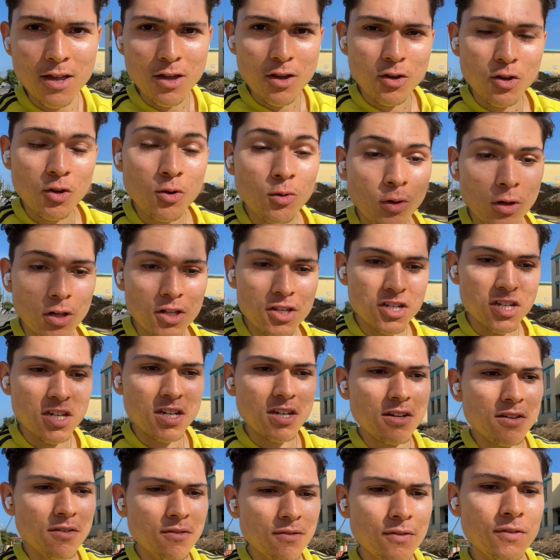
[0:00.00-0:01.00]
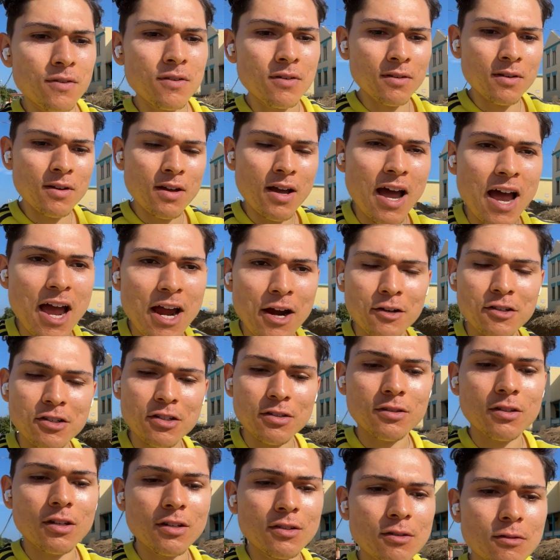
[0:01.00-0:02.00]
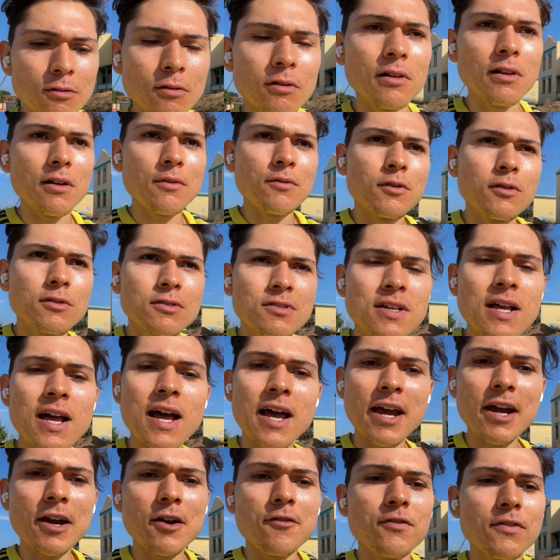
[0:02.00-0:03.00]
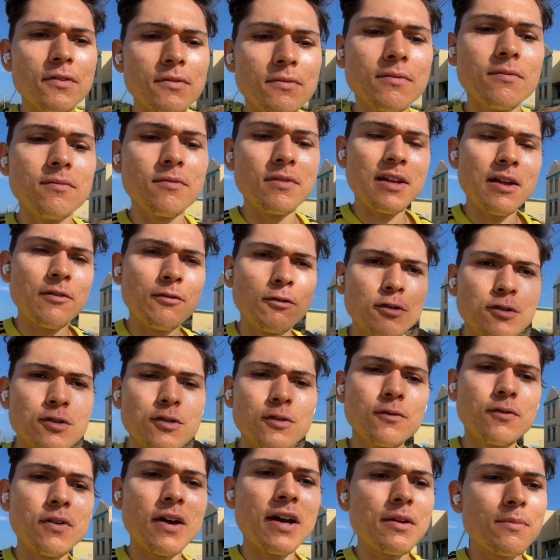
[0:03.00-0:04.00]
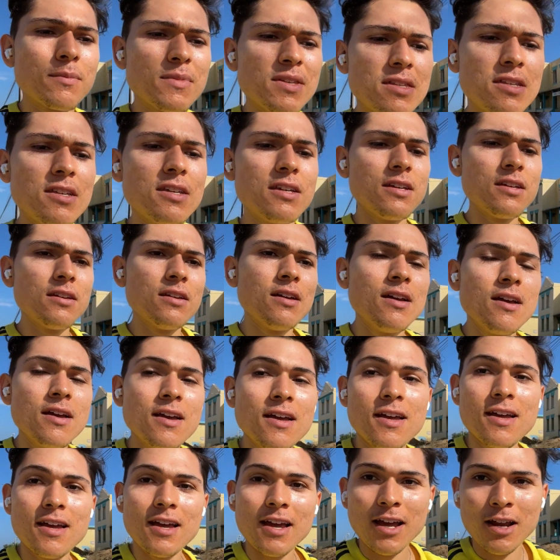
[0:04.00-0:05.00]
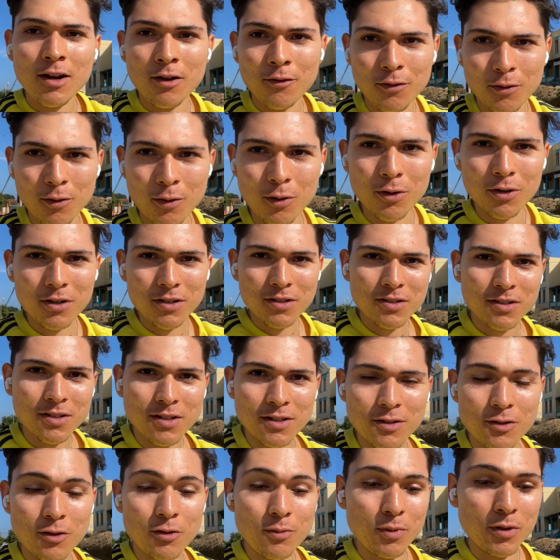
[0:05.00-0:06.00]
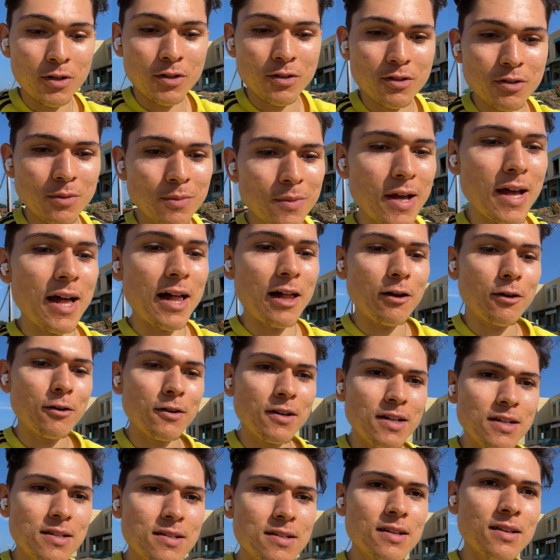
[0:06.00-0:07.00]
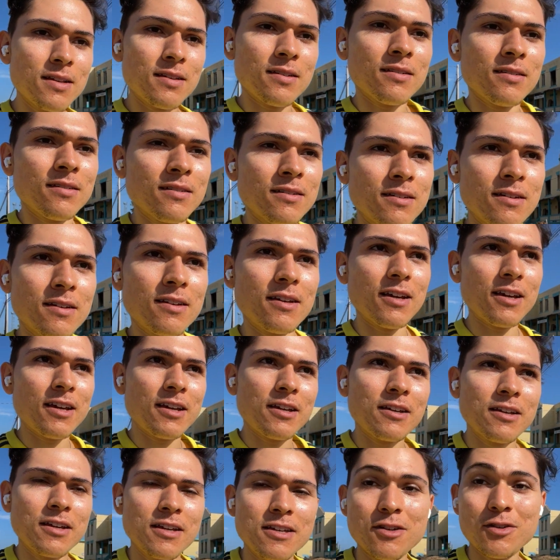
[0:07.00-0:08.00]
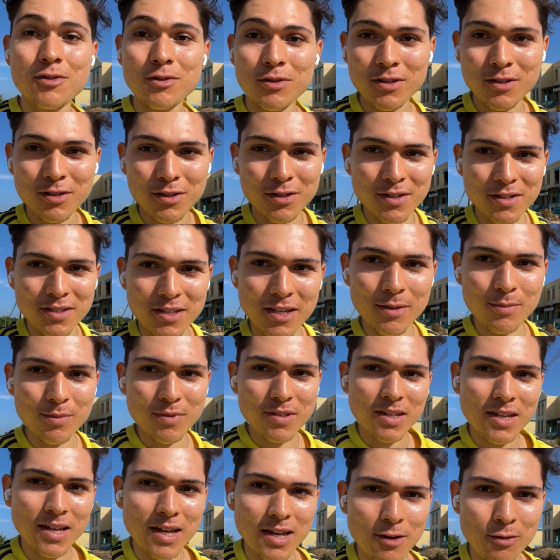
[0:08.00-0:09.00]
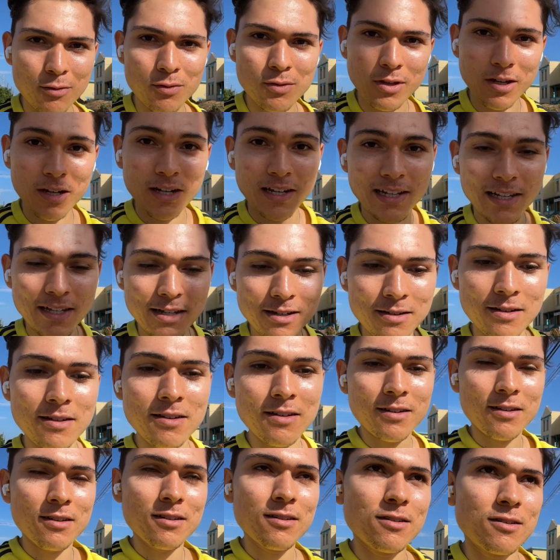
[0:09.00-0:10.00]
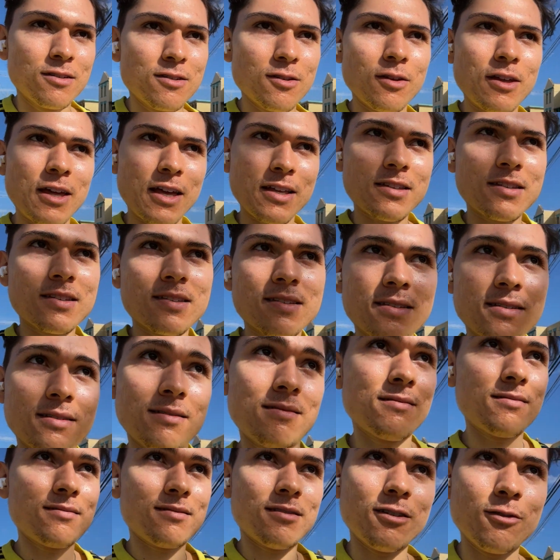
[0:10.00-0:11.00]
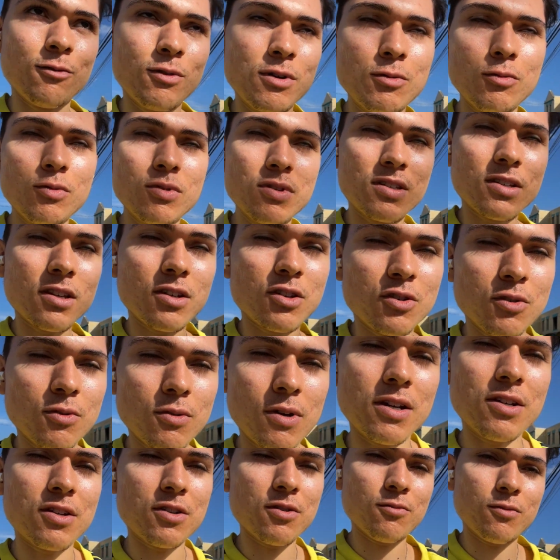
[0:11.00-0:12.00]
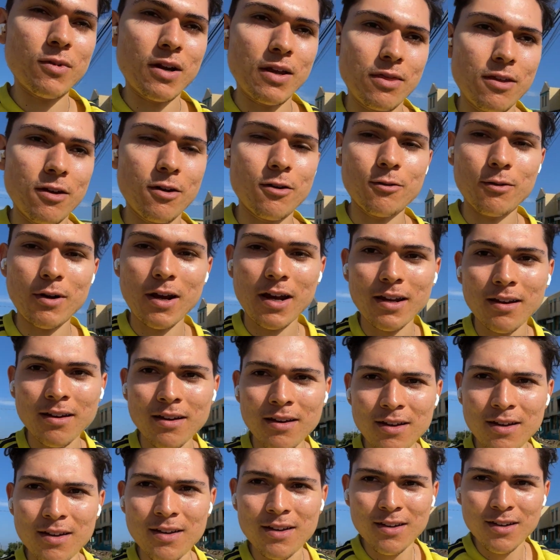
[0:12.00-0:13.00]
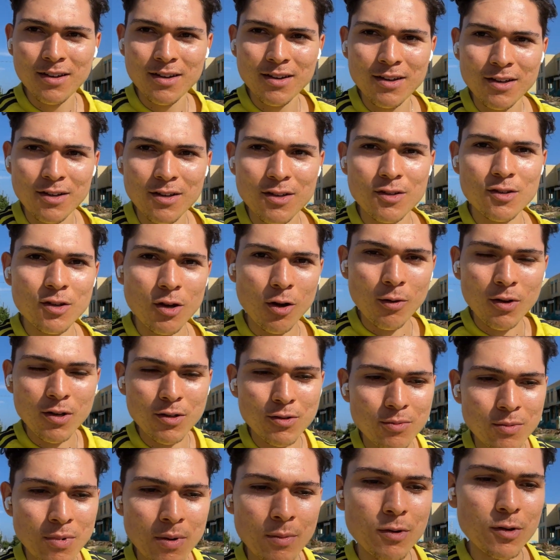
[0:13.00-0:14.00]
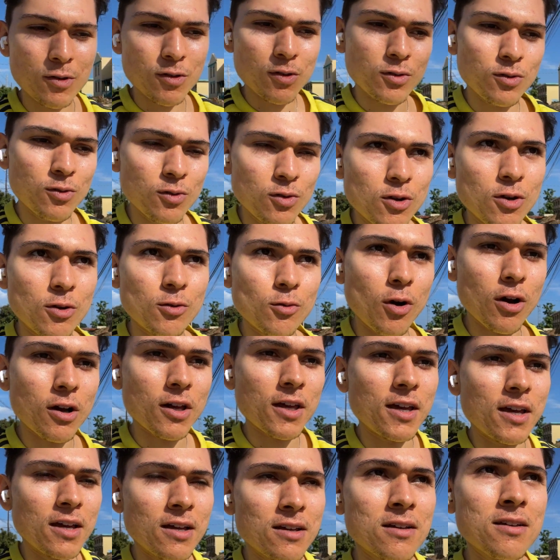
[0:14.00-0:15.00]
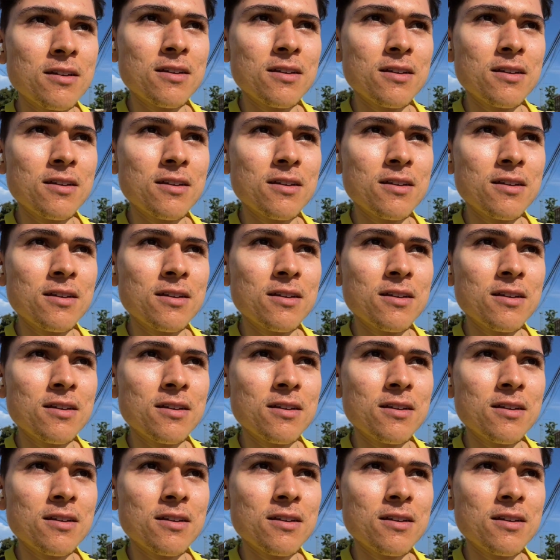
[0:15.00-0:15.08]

you will achieve higher testosterone levels higher levels of vitamin D and of course you burn some calories and increase your steps count bigger so that's a win-win situation right there right so always remember to do your walking